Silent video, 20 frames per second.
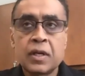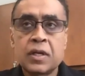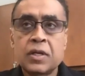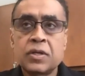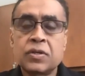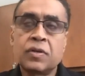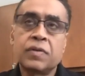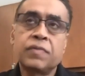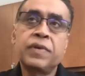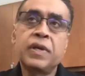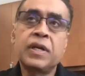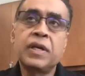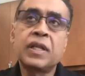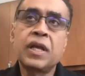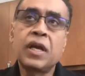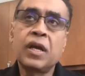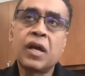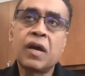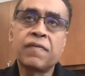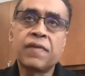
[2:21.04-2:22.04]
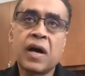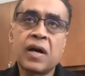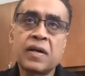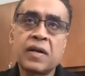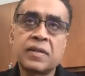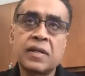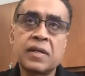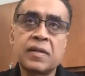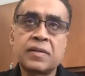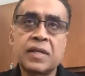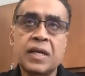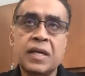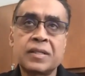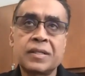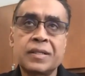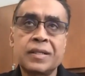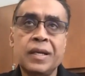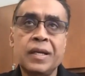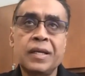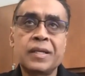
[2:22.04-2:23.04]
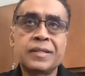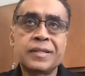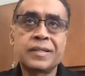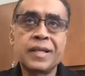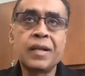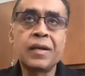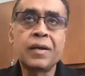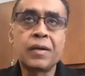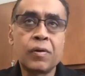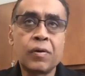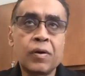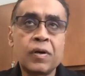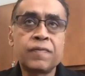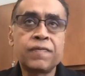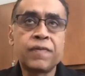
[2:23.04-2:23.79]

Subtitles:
So we think of ourselves as the Silk Road